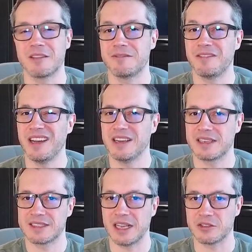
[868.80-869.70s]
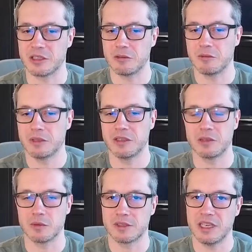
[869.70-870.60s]
file extension, whether
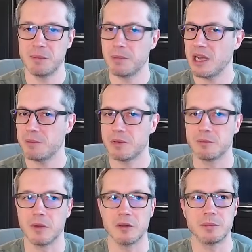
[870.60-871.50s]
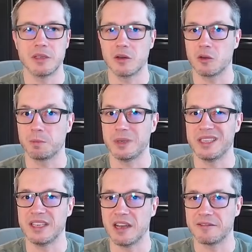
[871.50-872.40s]
it was EPUB, MOBI, or
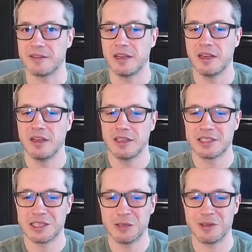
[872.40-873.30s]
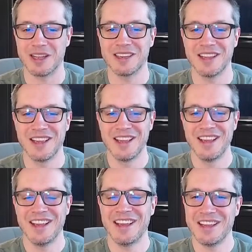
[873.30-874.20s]
PDF. So again,
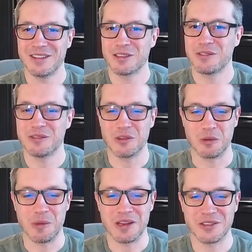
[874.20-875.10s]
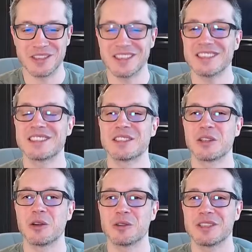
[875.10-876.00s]
a lot of information
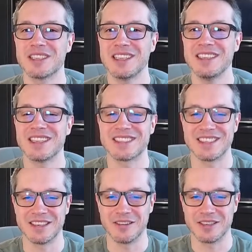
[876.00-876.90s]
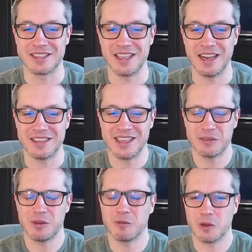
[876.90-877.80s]
stored in a single cell
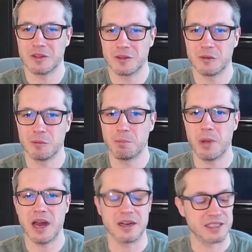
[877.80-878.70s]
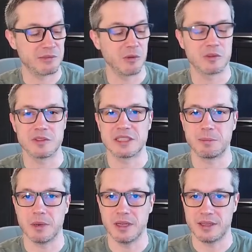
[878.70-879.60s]
that we want to parse. We want to
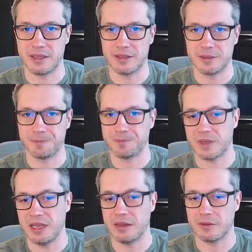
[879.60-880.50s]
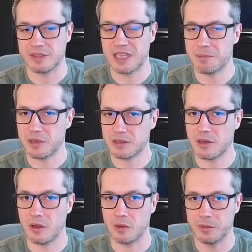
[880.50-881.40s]
split it into separate
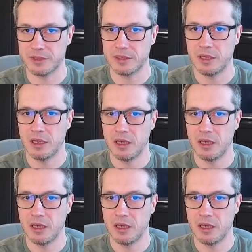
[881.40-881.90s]
columns.